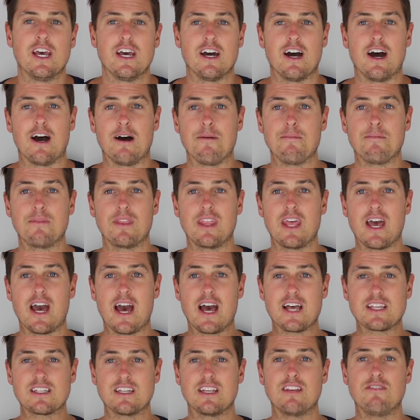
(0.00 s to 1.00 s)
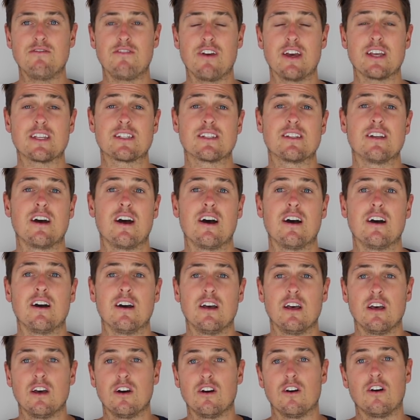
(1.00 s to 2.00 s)
as an investor,
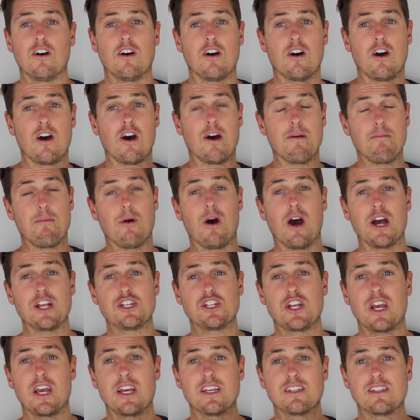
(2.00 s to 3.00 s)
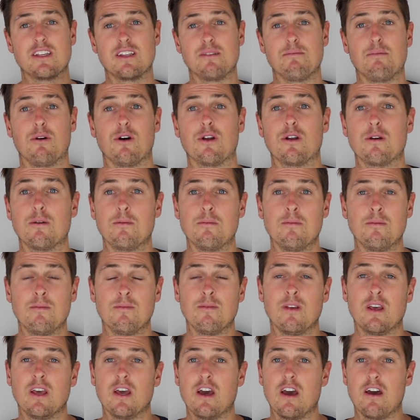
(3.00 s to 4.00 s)
I buy shares at the bottom
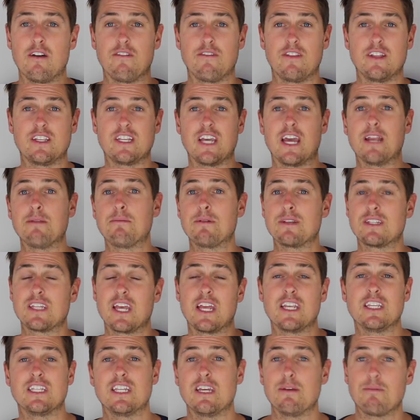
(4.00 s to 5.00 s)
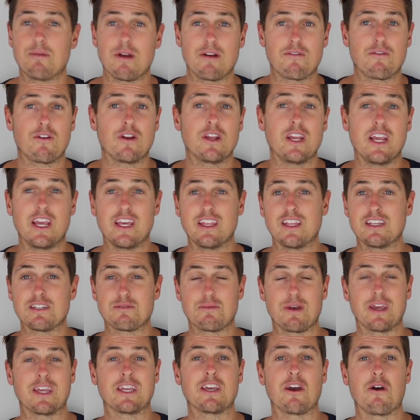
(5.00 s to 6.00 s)
of the 10% dip every year that's
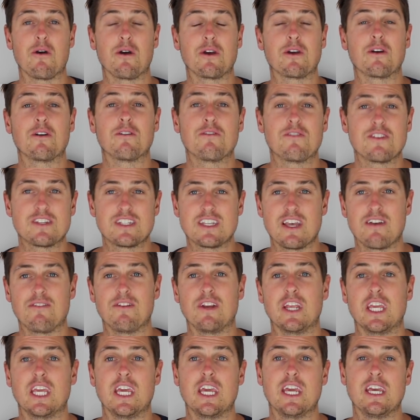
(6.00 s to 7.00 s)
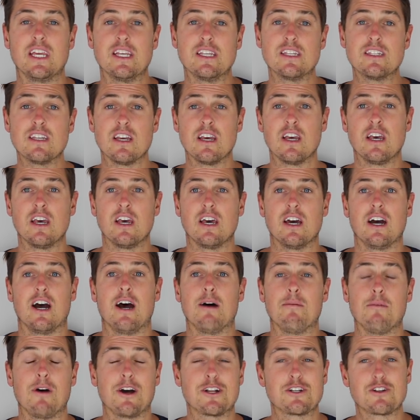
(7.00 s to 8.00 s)
been going on for 70 years.
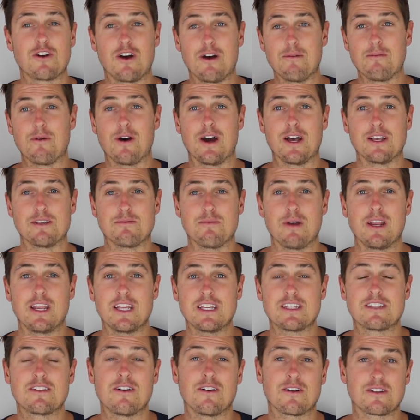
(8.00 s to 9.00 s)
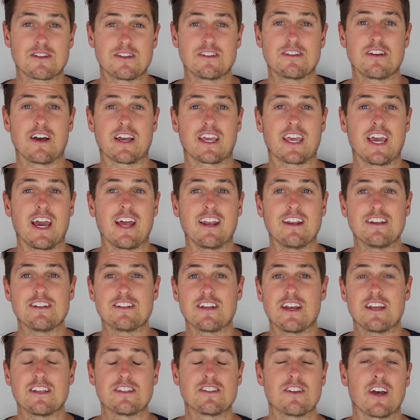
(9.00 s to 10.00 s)
I try and buy as many stocks as I can and
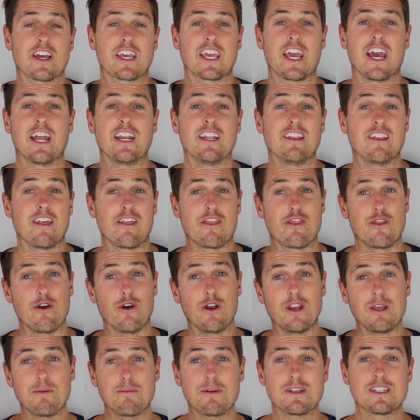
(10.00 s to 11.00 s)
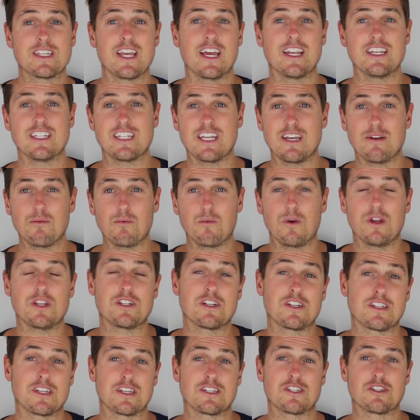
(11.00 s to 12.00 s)
shares as I can in the 30% dip,
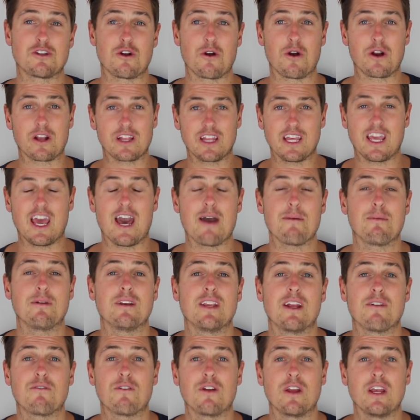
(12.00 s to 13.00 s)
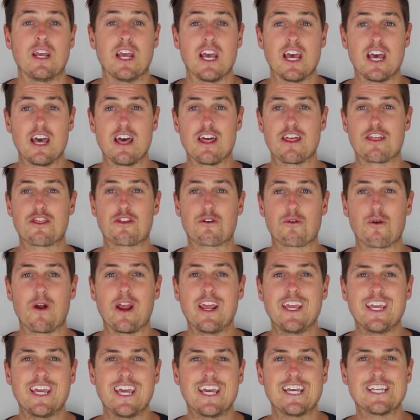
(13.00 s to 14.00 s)
which has historically happened every
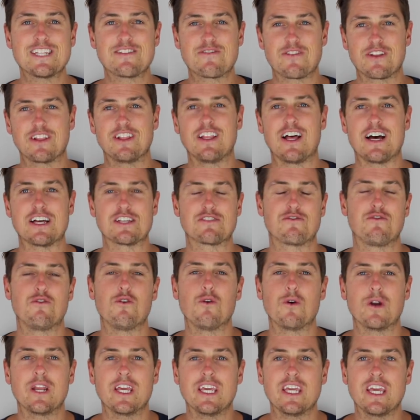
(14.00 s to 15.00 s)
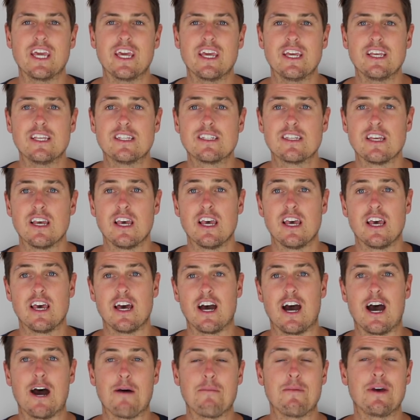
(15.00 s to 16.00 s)
3 years for the last 40 years.
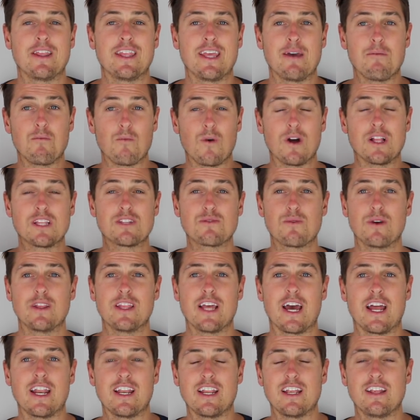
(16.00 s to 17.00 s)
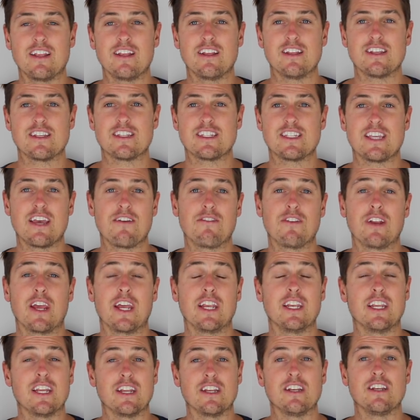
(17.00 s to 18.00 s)
And then once when that
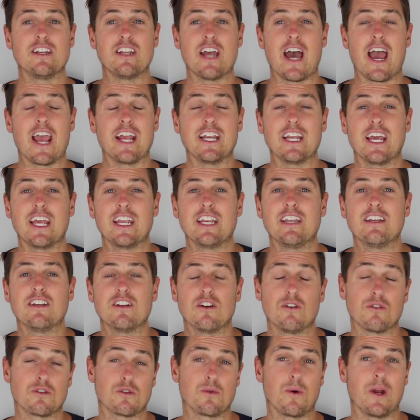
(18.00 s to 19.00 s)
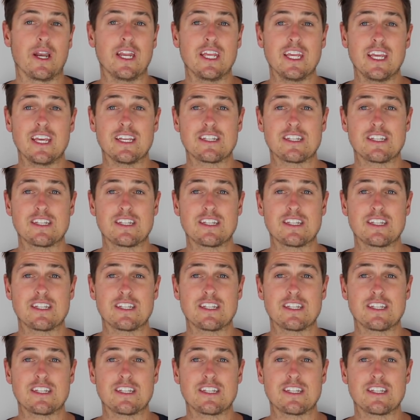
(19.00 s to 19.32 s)
17 to 18 or 20